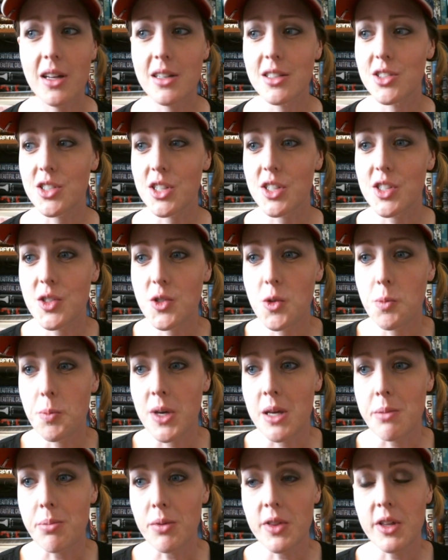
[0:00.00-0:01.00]
Just the
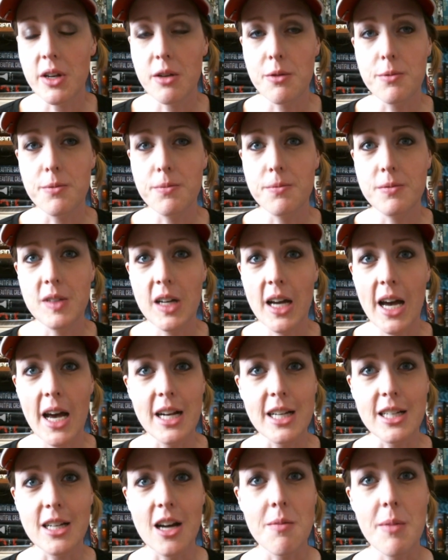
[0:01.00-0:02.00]
people that have kind
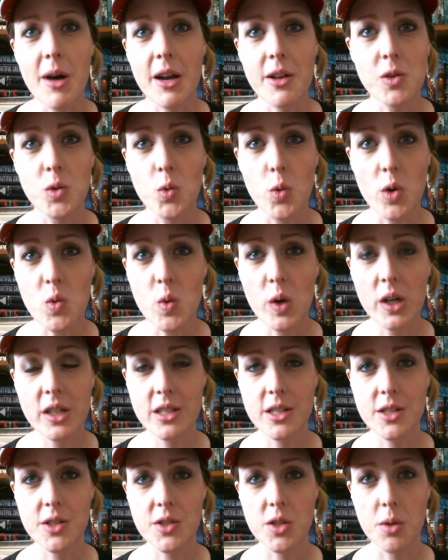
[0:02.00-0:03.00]
of come out of the woodwork
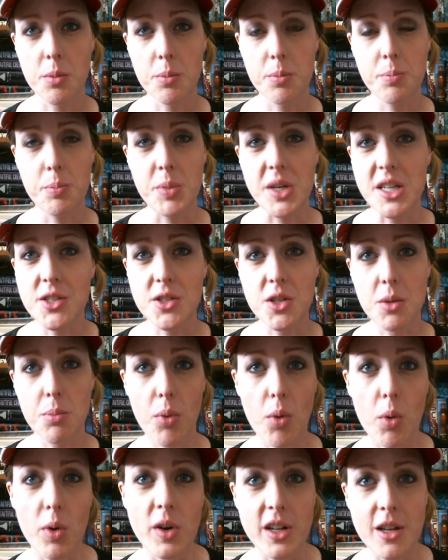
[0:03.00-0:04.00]
to be
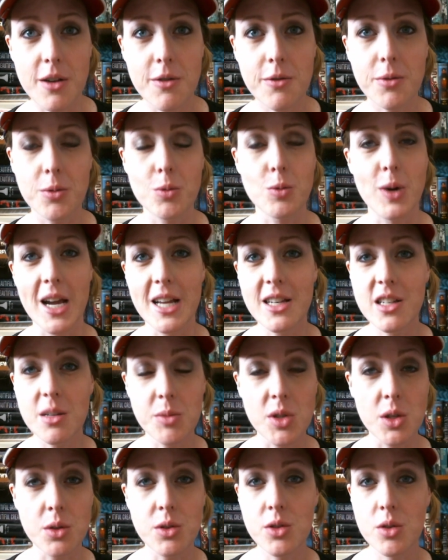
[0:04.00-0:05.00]
supportive, random
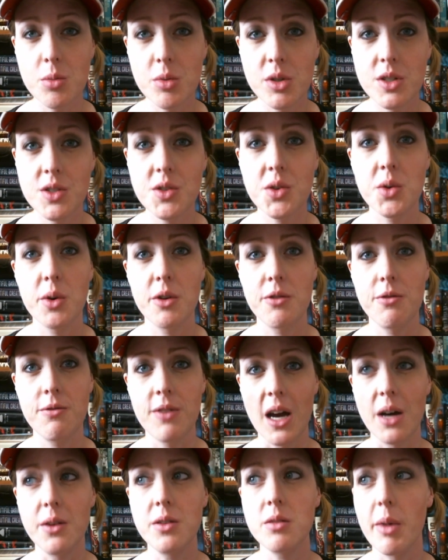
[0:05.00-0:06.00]
YouTubers who have
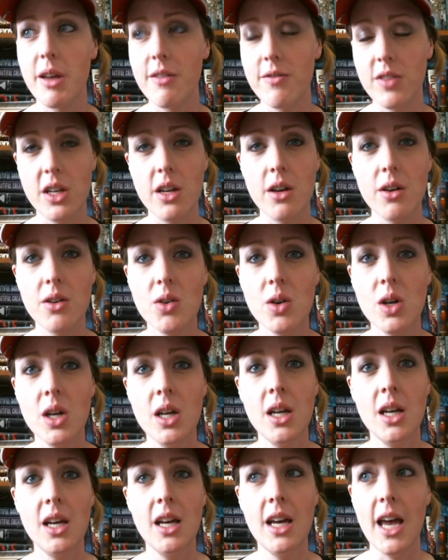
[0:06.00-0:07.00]
found my video
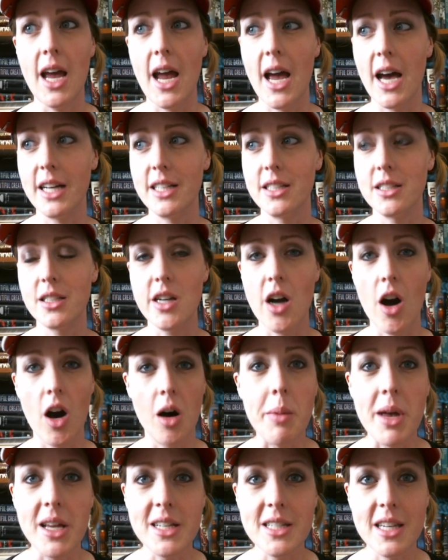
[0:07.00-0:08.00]
and
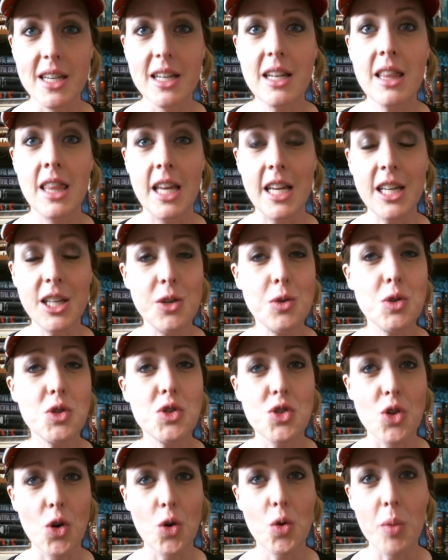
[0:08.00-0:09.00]
commented, thank you
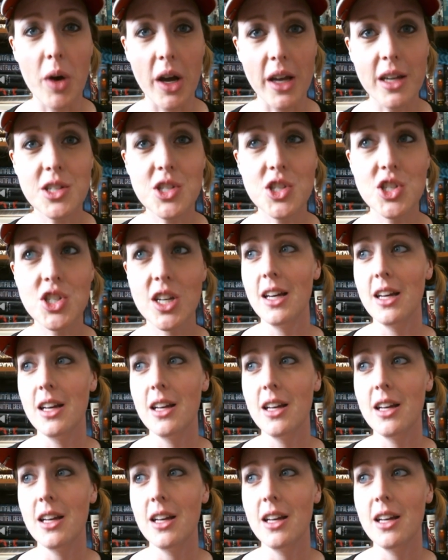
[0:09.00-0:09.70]
so much.